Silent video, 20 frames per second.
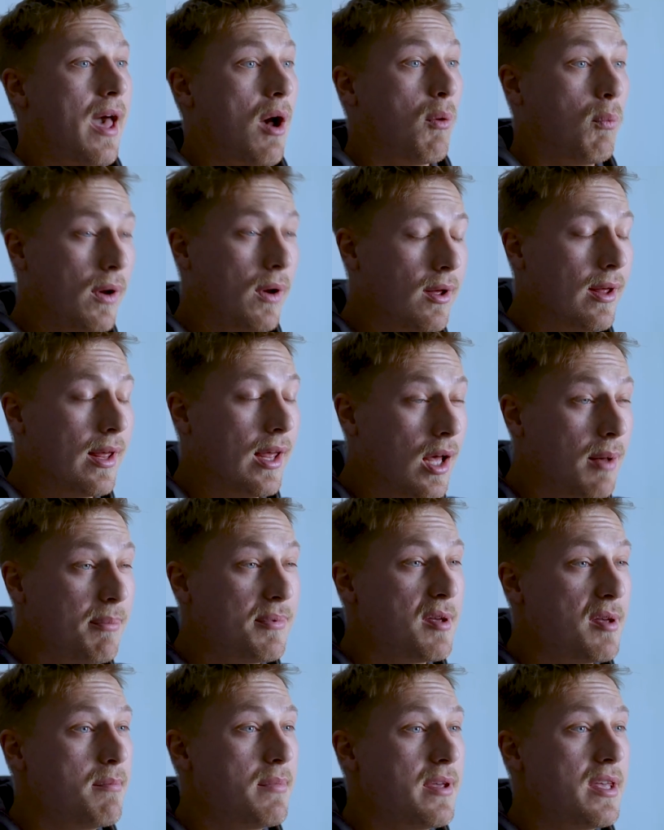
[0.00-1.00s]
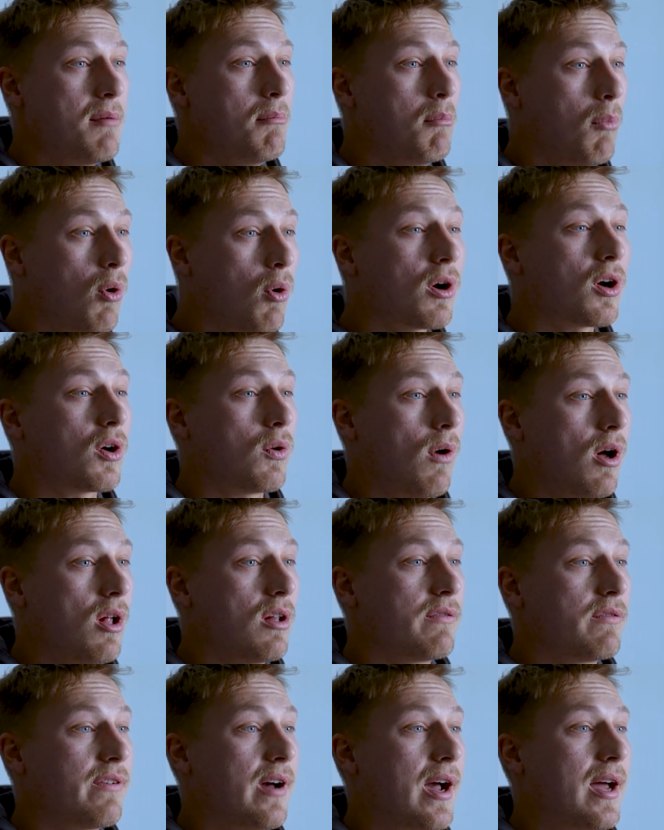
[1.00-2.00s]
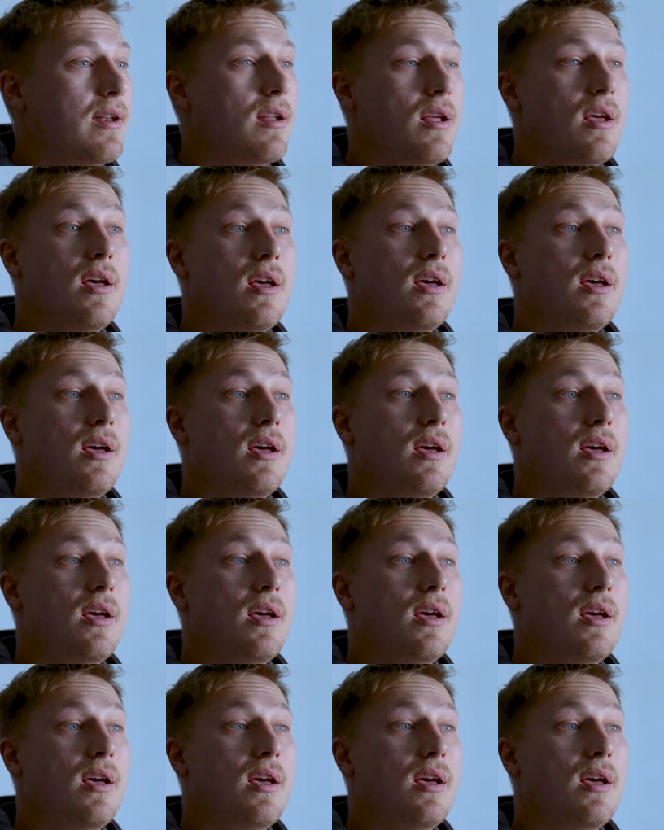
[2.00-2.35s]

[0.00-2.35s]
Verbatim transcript: that will help you be more qualified